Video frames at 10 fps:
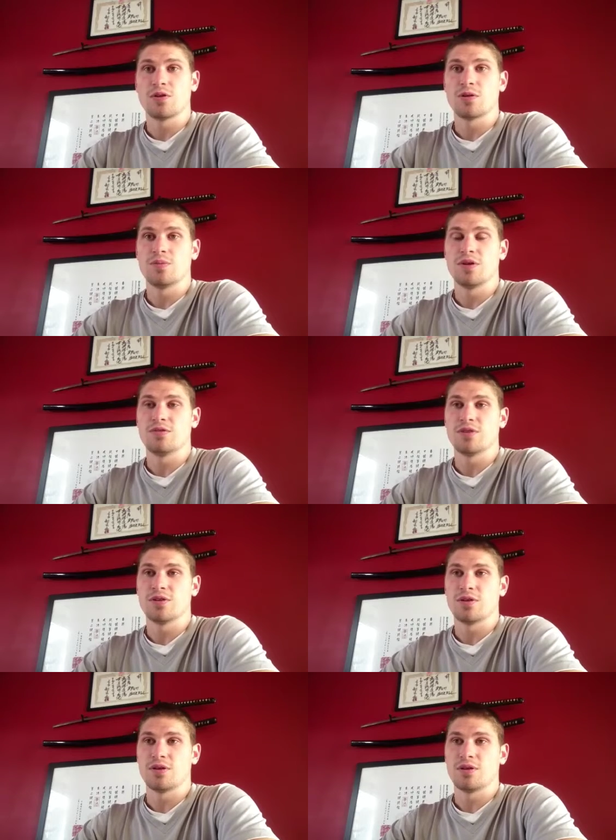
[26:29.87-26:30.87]
bit of
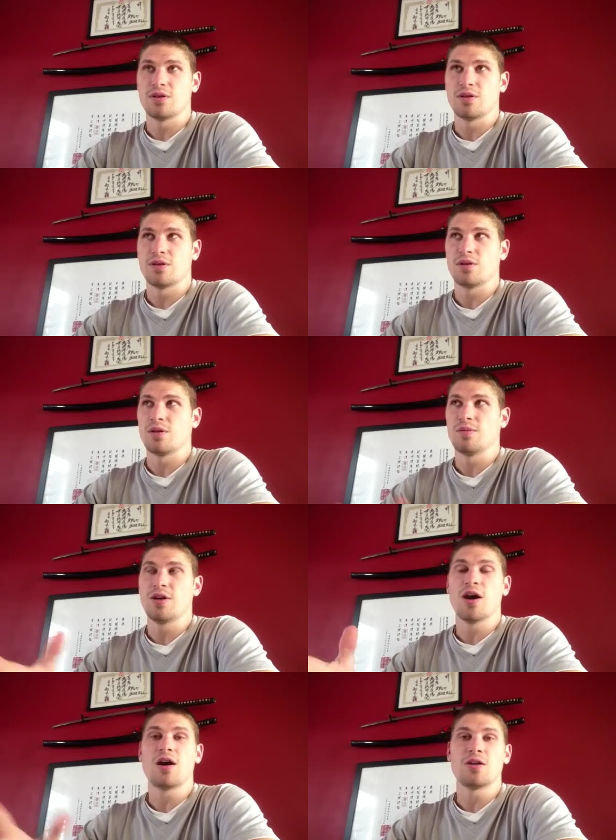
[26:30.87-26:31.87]
a
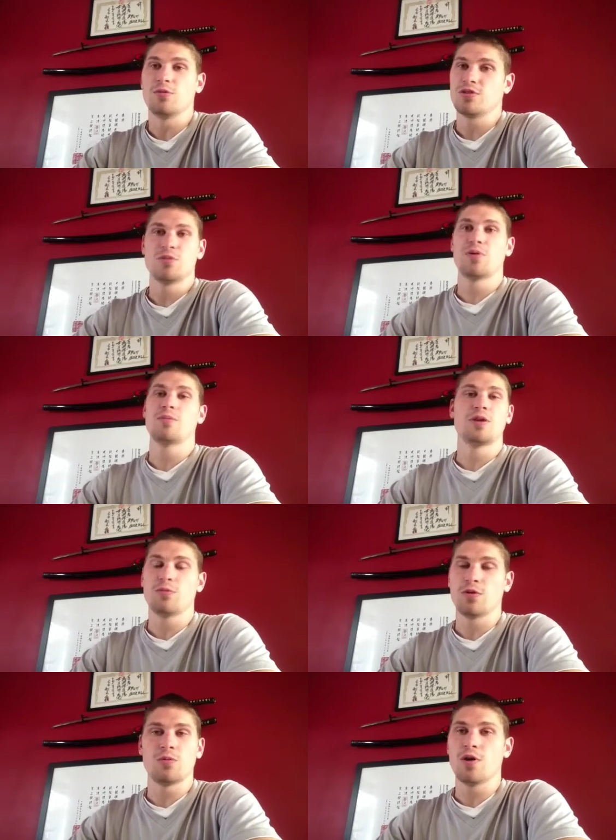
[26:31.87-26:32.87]
guide, which you probably
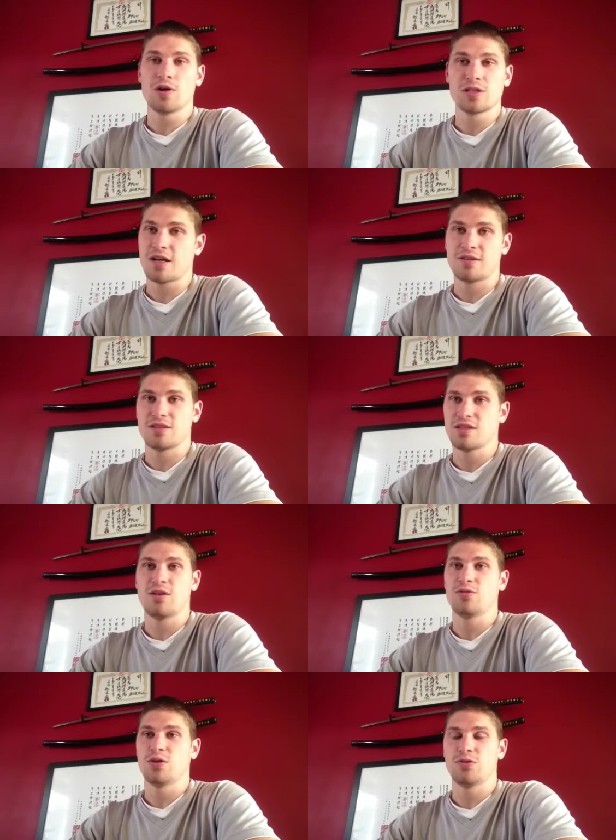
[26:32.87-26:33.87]
would have worked out
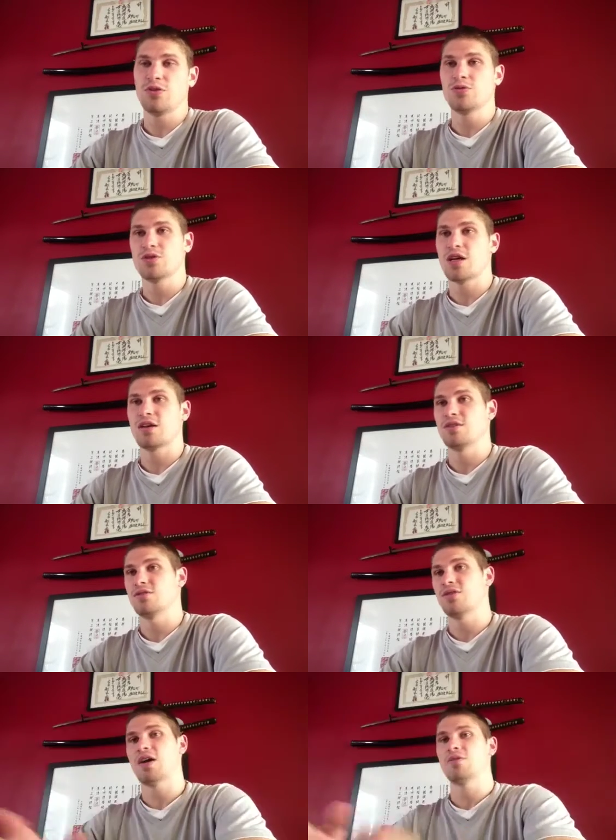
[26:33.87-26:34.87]
yourself in a few seconds,
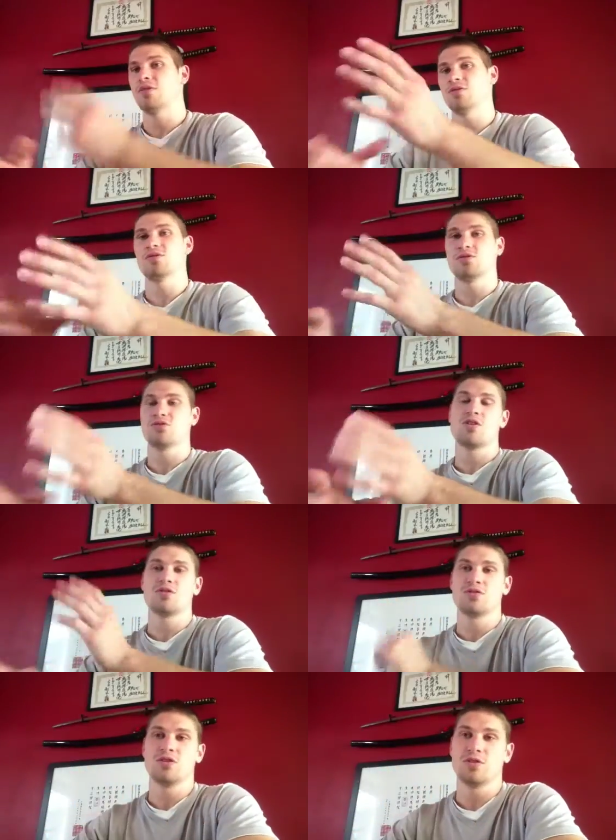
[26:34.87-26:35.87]
of how you can sort of
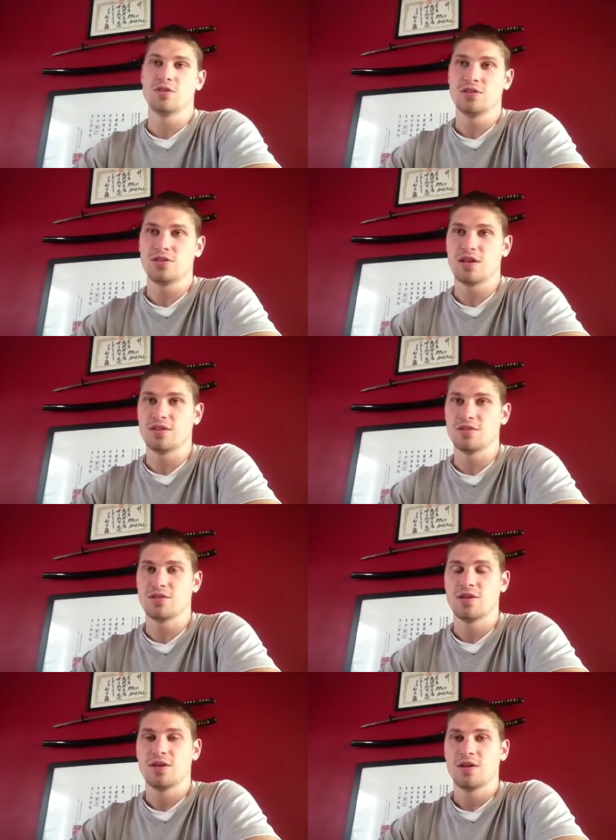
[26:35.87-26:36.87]
transfer these things.
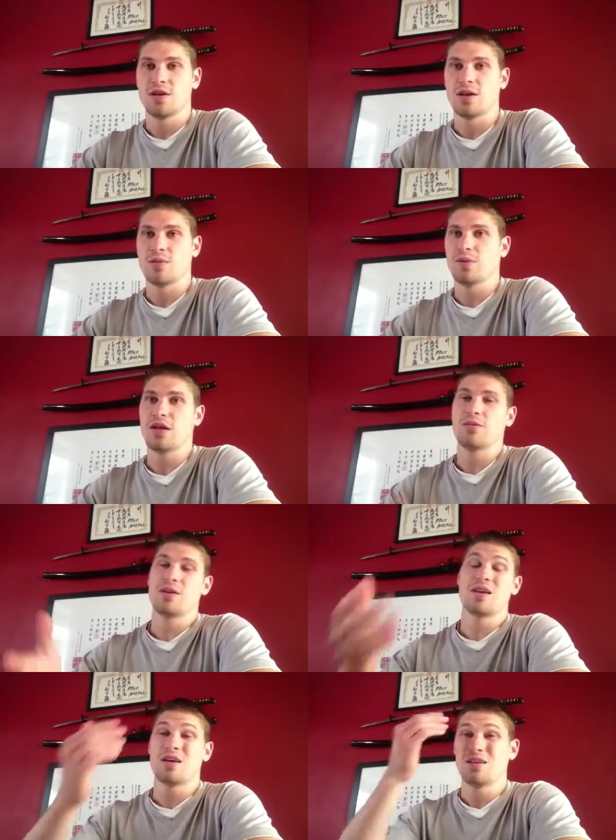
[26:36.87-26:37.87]
But
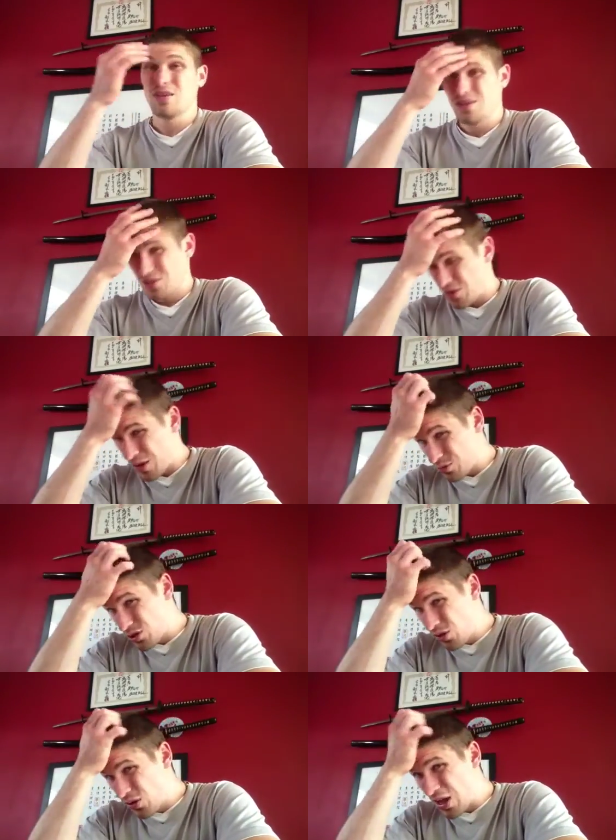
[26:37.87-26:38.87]
anyway, yeah. So I was
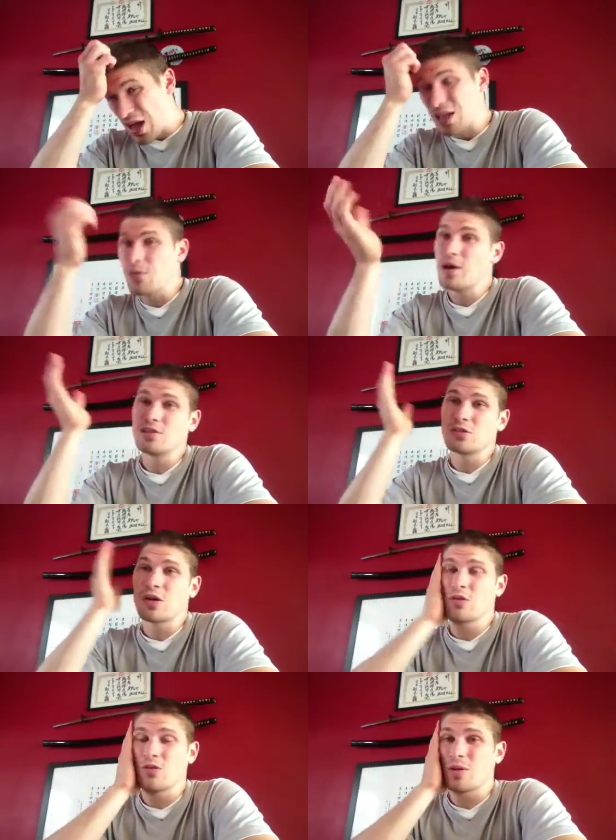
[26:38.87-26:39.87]
doing it anyway, so
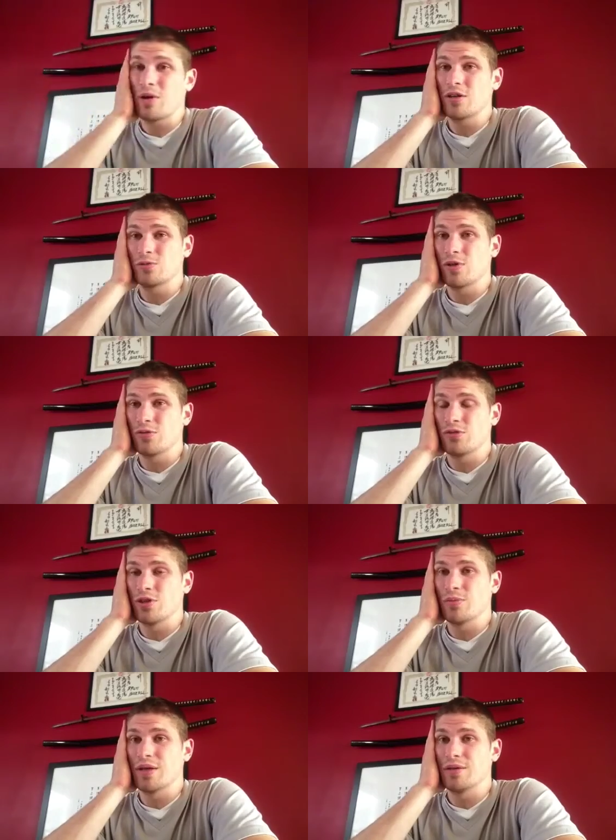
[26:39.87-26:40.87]
I thought I might as well
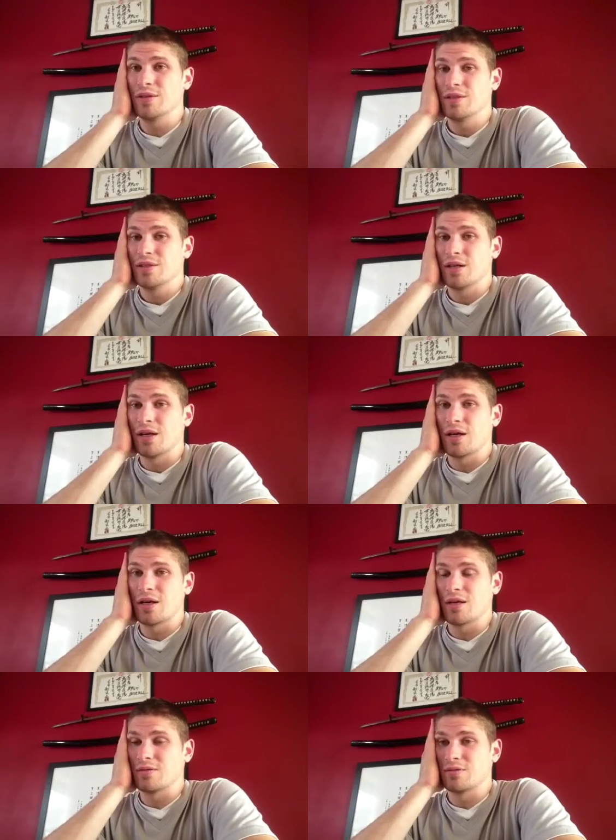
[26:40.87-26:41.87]
film it,
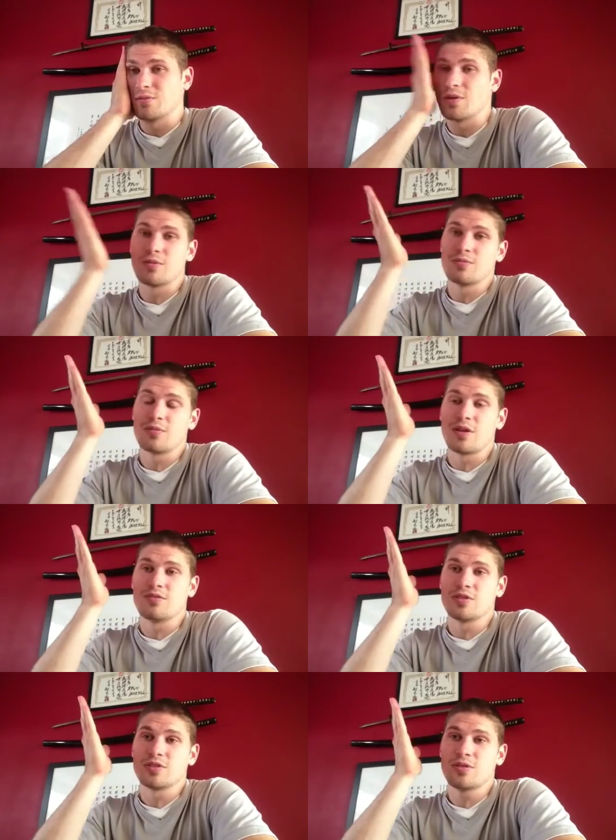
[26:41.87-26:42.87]
and
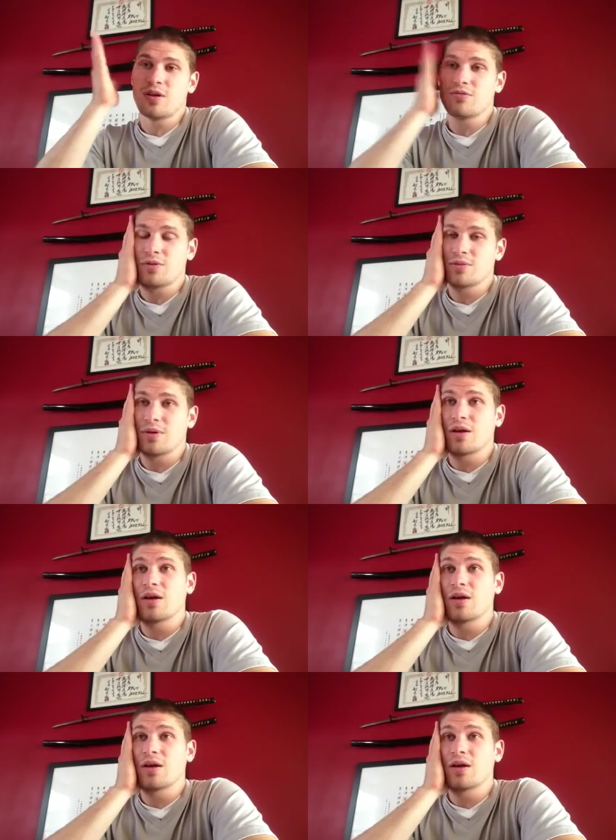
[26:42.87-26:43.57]
whatever. So everyone,